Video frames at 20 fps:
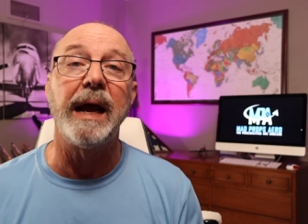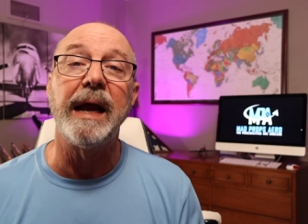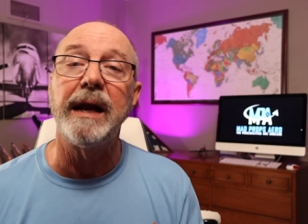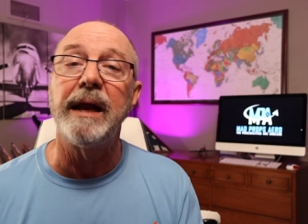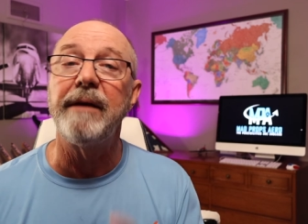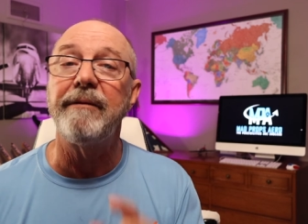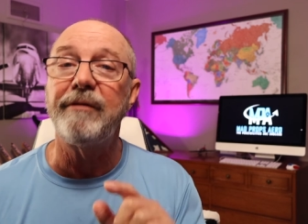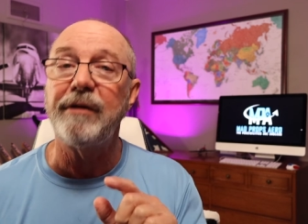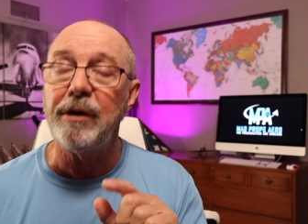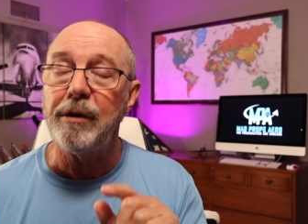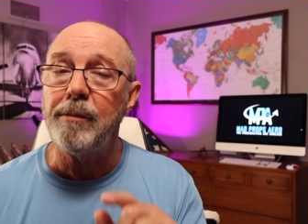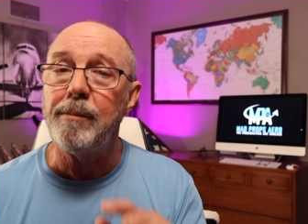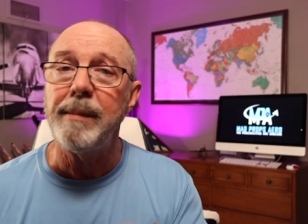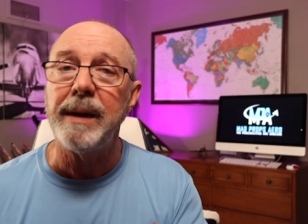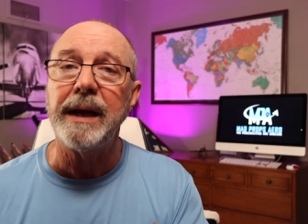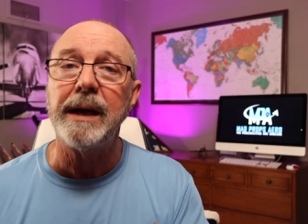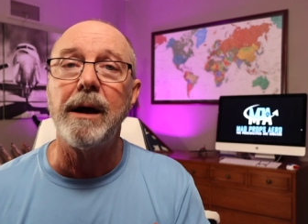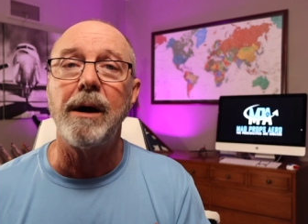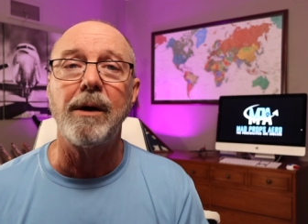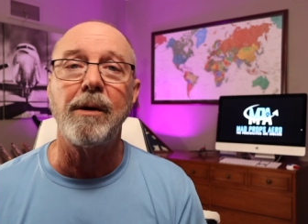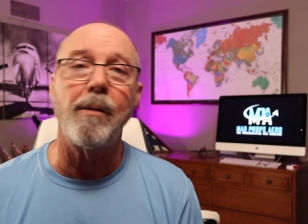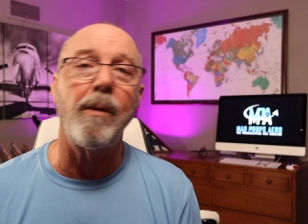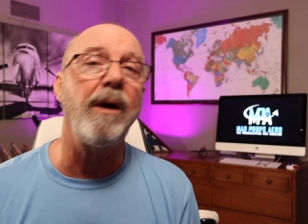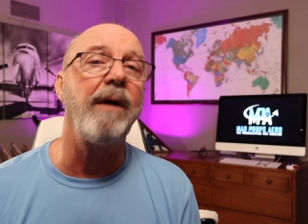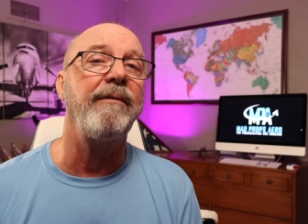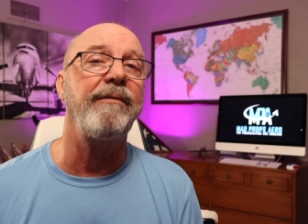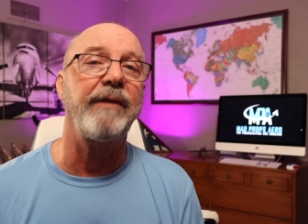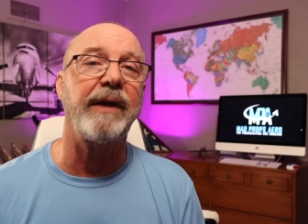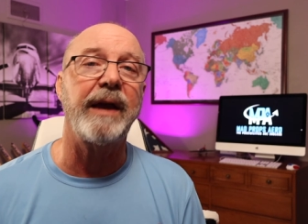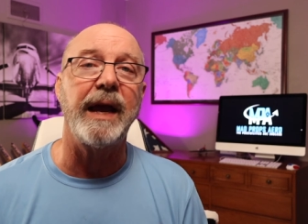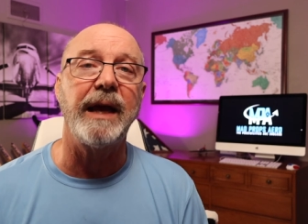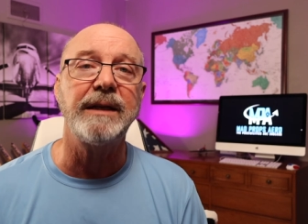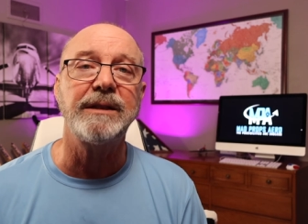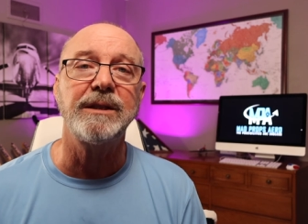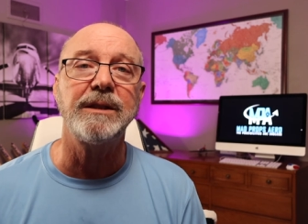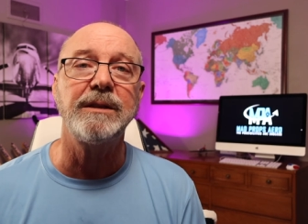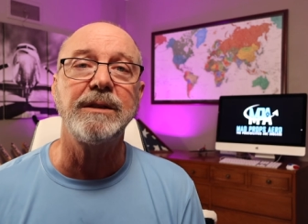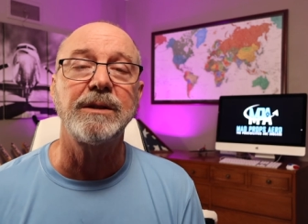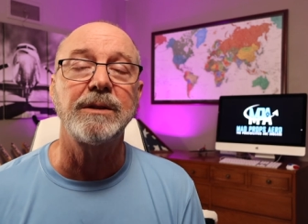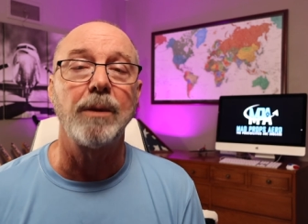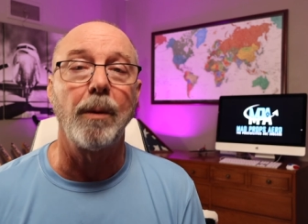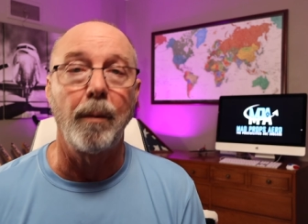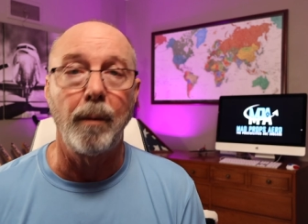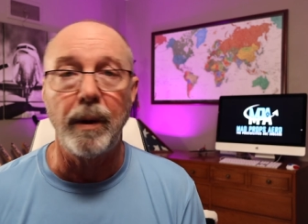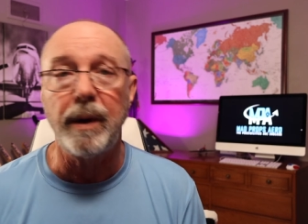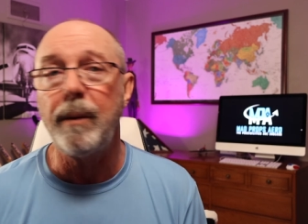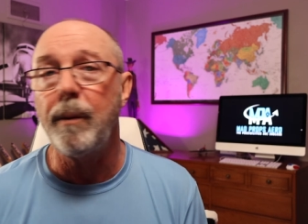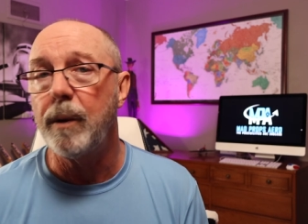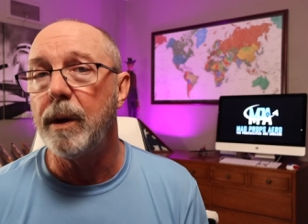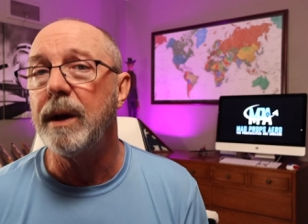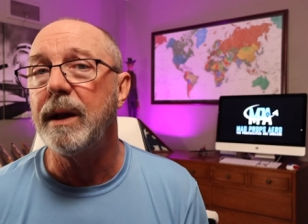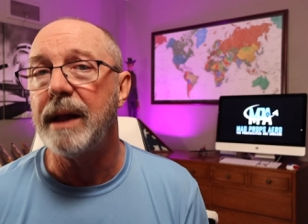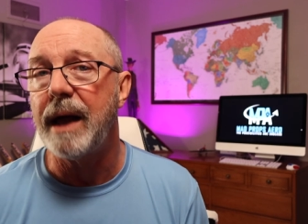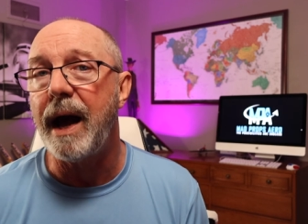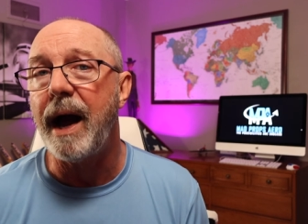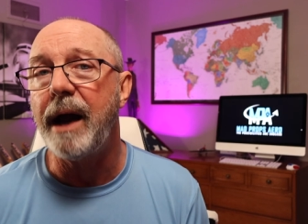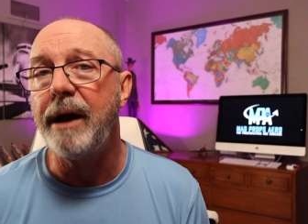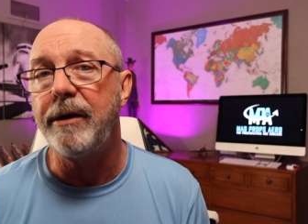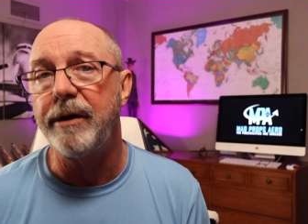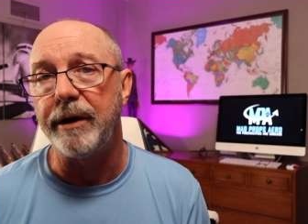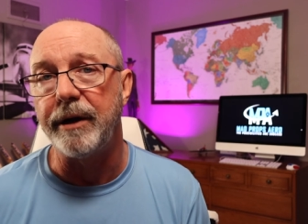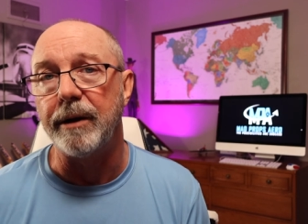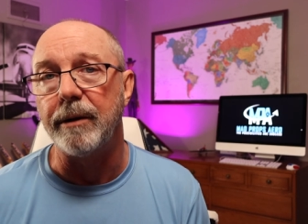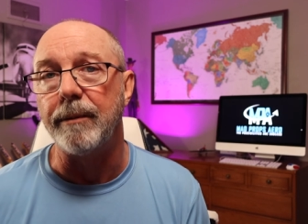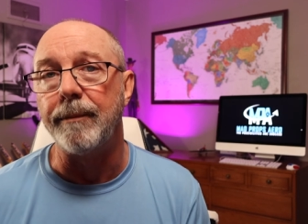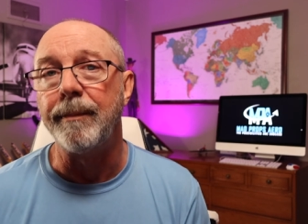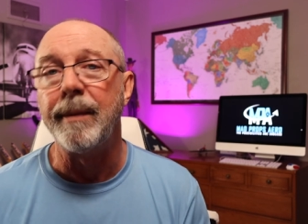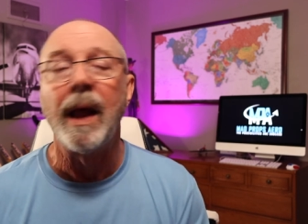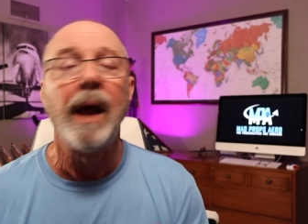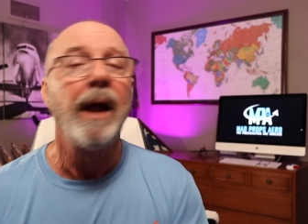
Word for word: And if you meet our qualifications, we will hire you.